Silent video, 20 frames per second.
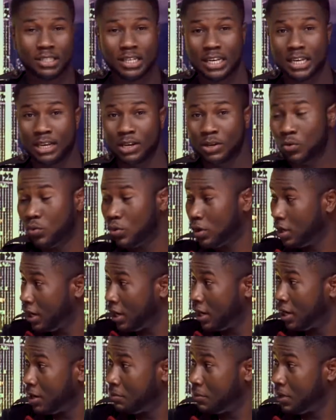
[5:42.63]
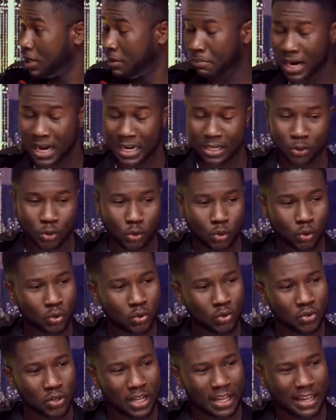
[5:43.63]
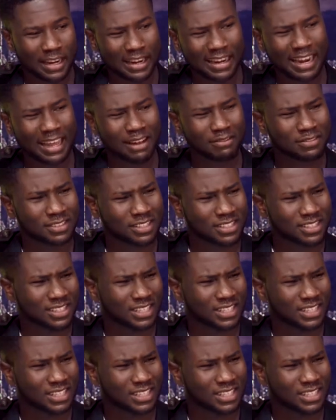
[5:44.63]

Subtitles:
a man who left